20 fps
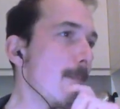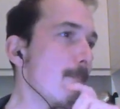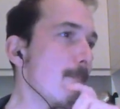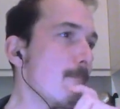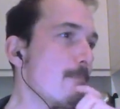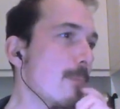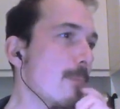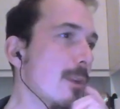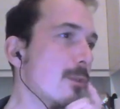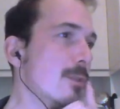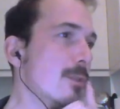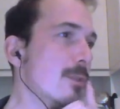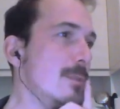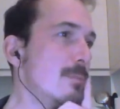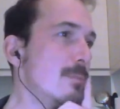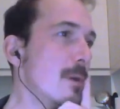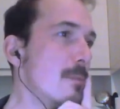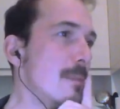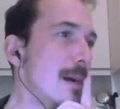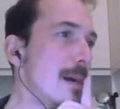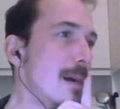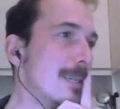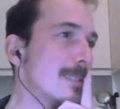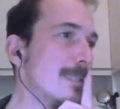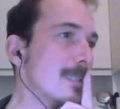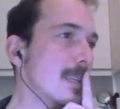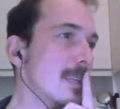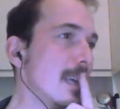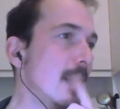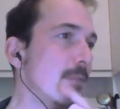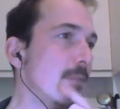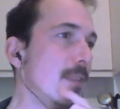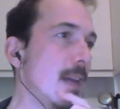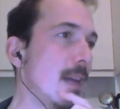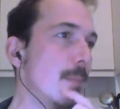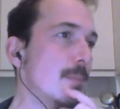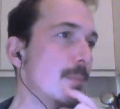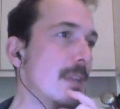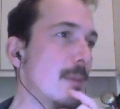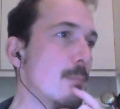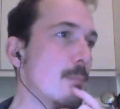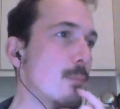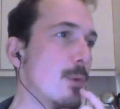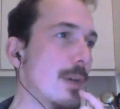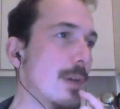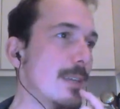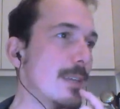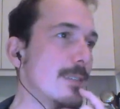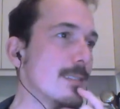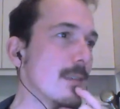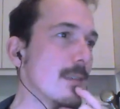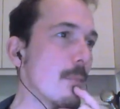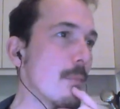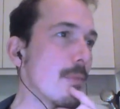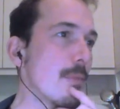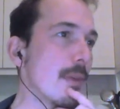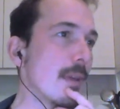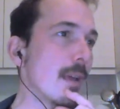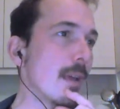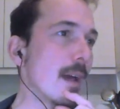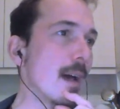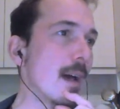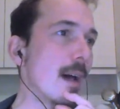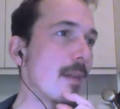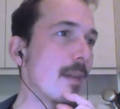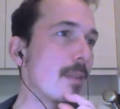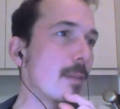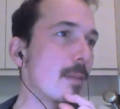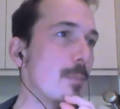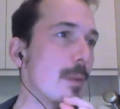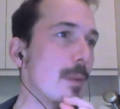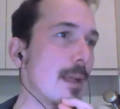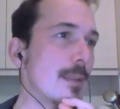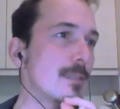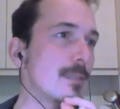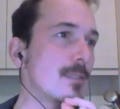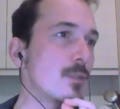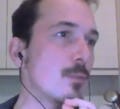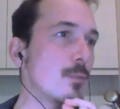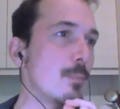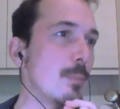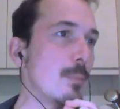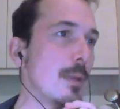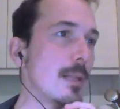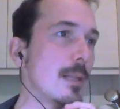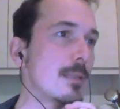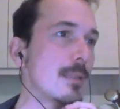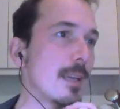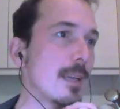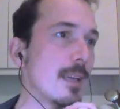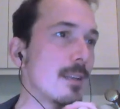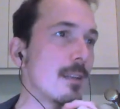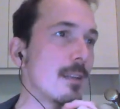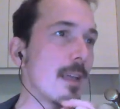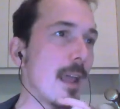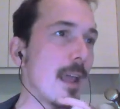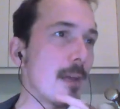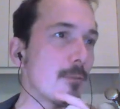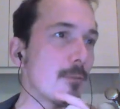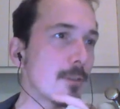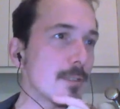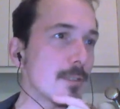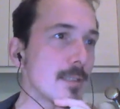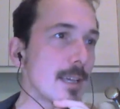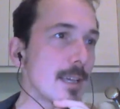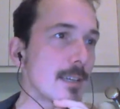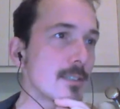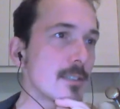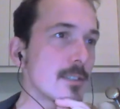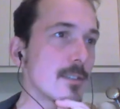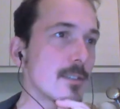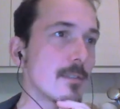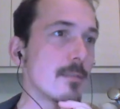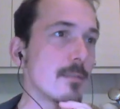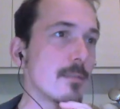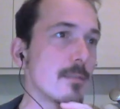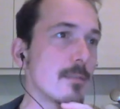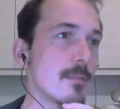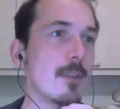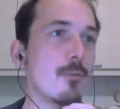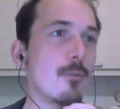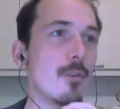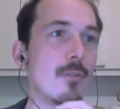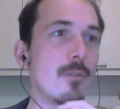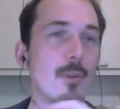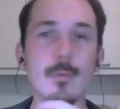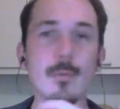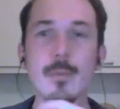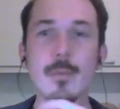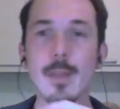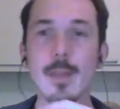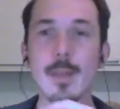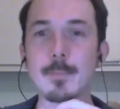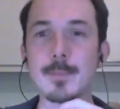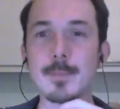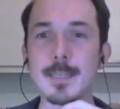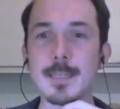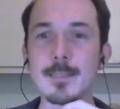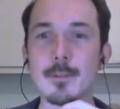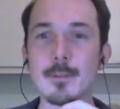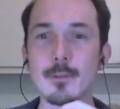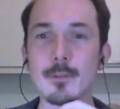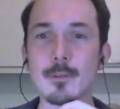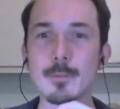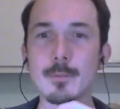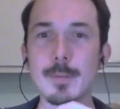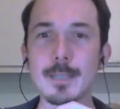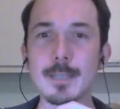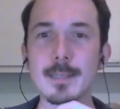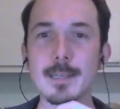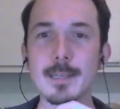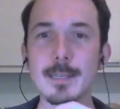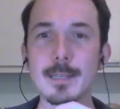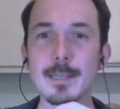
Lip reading: Chris Baum asked, if an update breaks something, are there plans to build in error detection and revert the update automatically?